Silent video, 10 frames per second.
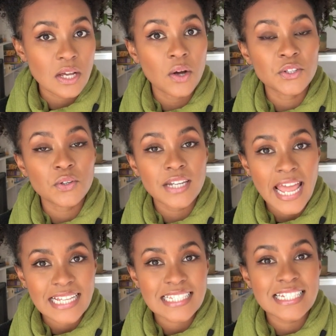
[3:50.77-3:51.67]
on your
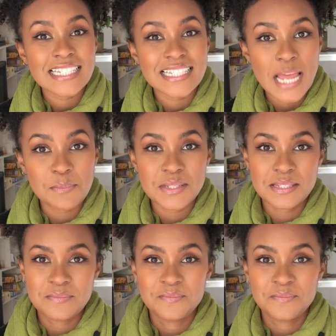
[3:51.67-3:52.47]
next steps.